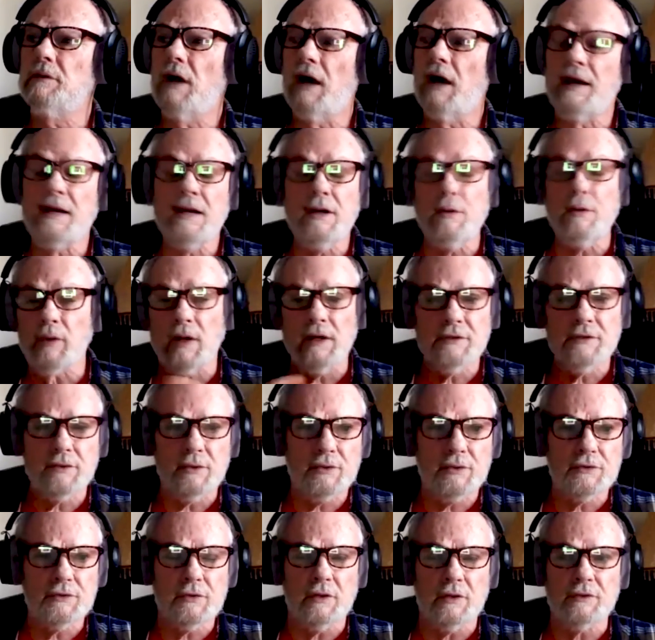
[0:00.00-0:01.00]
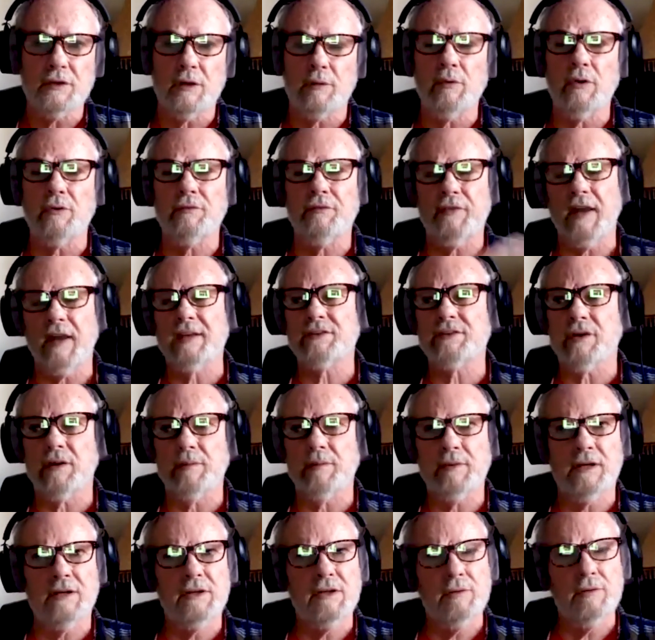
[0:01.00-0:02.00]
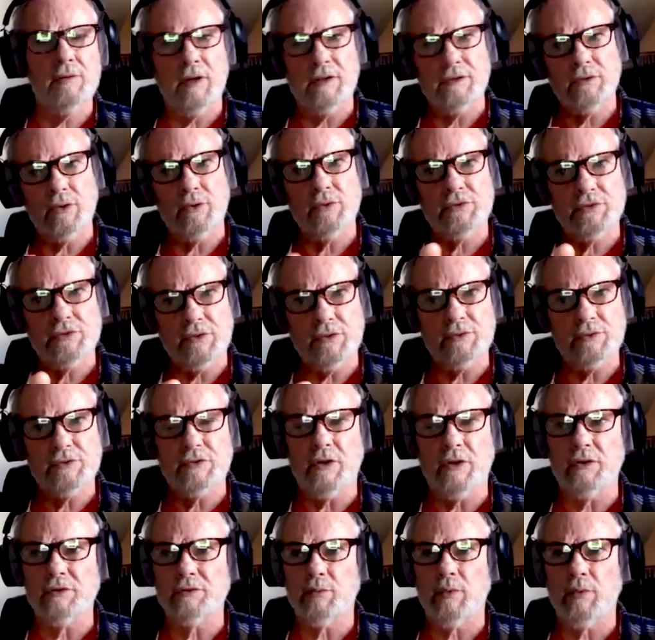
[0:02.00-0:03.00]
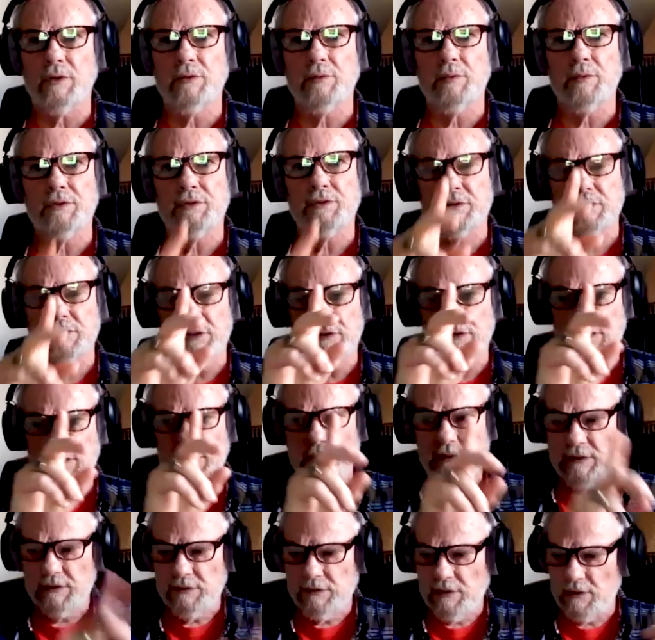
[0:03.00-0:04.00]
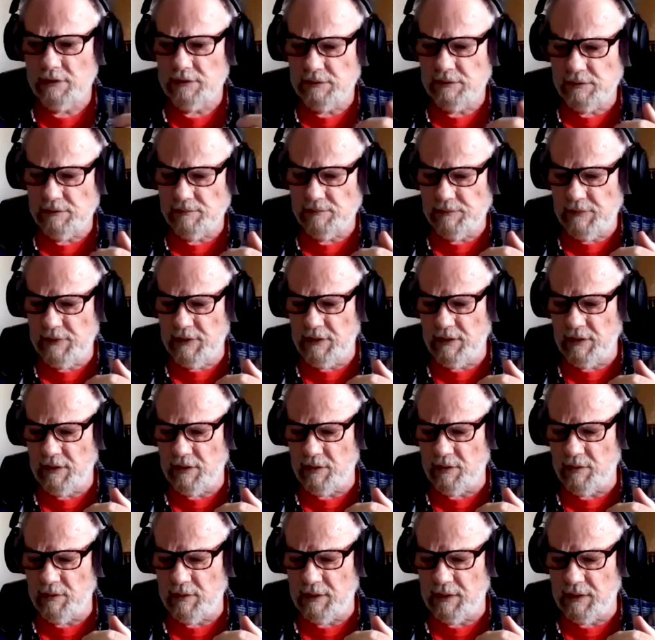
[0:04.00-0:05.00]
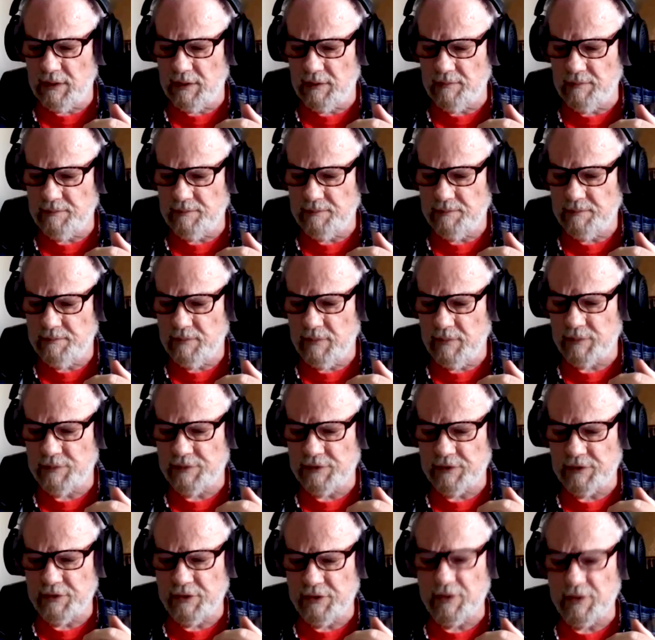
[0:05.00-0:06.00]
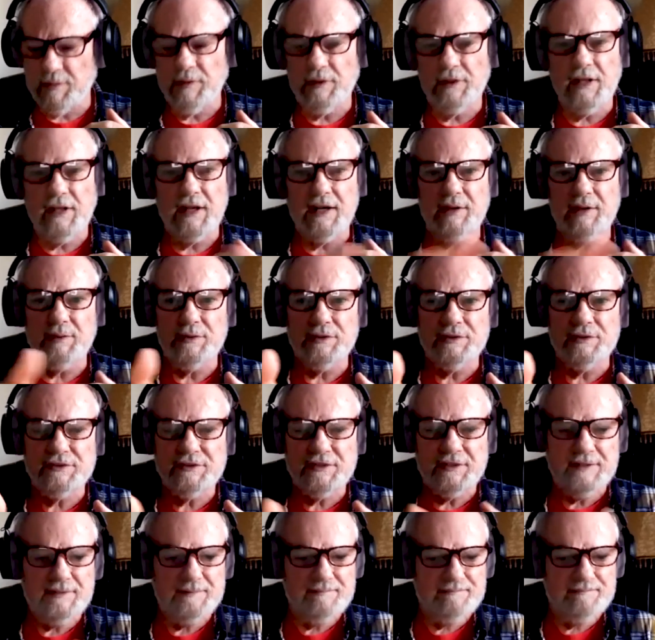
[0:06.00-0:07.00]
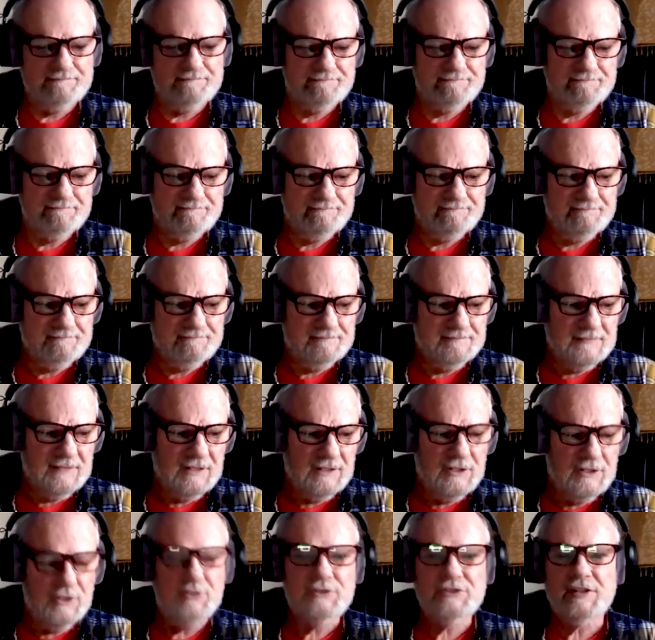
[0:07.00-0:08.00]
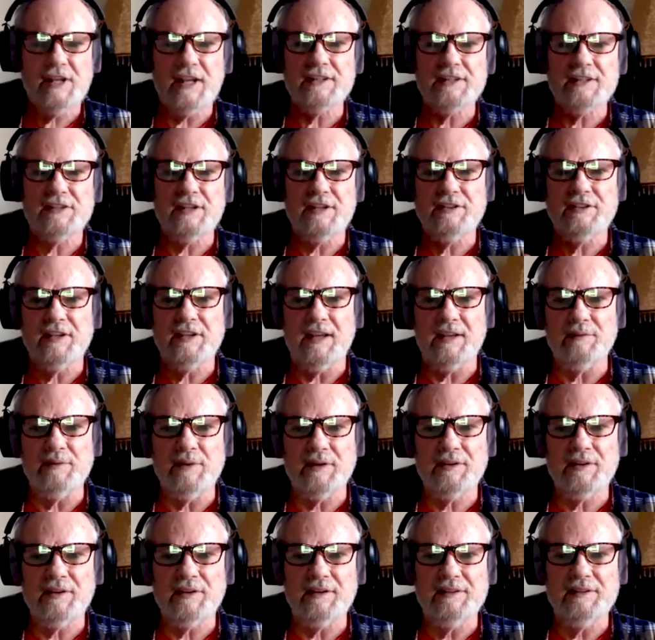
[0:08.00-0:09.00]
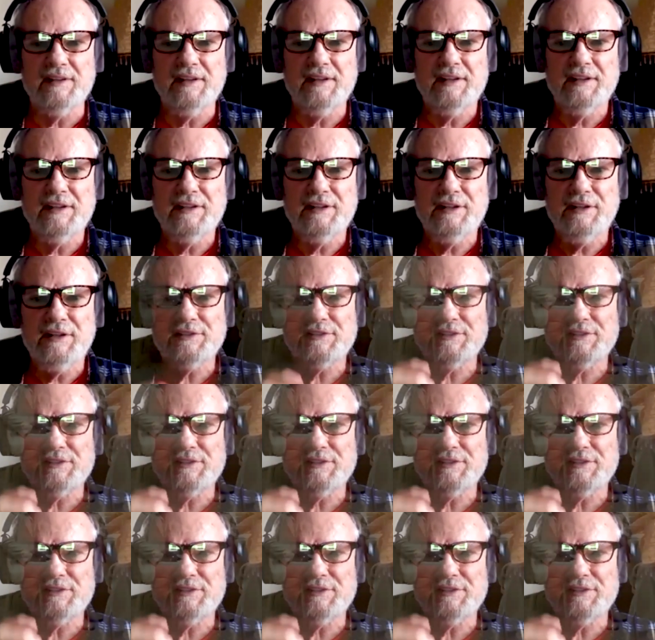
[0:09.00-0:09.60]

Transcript: I didn't write those songs. I wrote Fast Train, but I didn't write those two songs. One was, you know, um, what was the You Could Have Been a Lady was um, You Sexy Thing. Where they You oh.